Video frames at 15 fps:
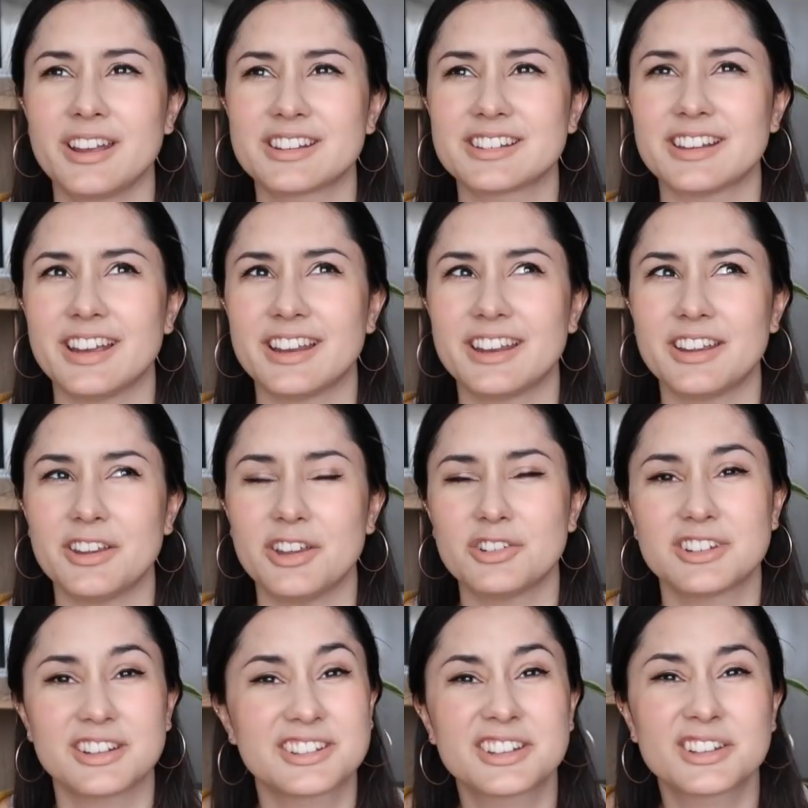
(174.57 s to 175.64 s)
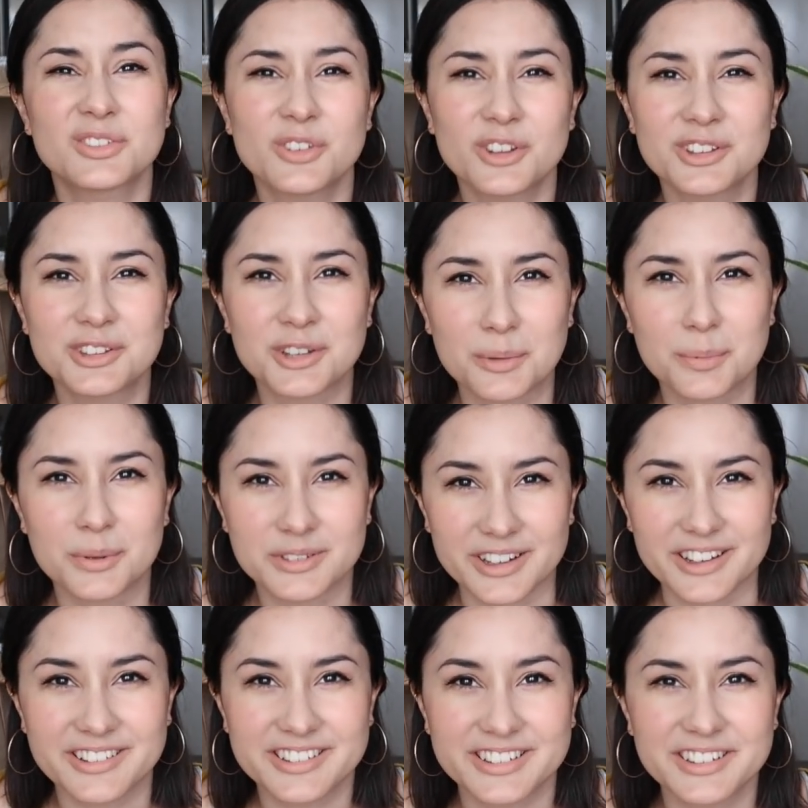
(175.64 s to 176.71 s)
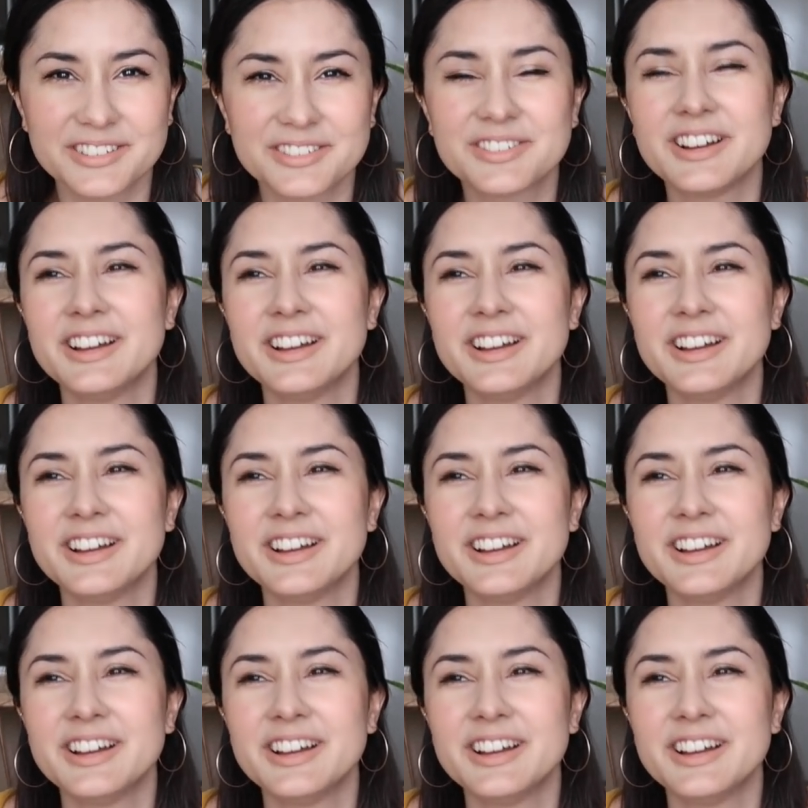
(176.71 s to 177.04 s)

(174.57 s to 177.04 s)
it's like, it just feels so productive.